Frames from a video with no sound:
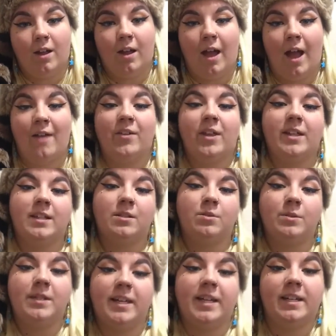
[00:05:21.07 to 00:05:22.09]
I feel like this
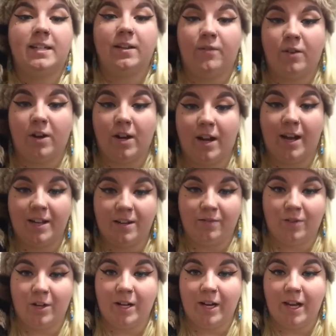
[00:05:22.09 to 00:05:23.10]
was like a different kind of
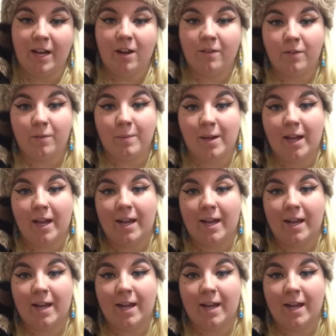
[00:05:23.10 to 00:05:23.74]
learning year for me.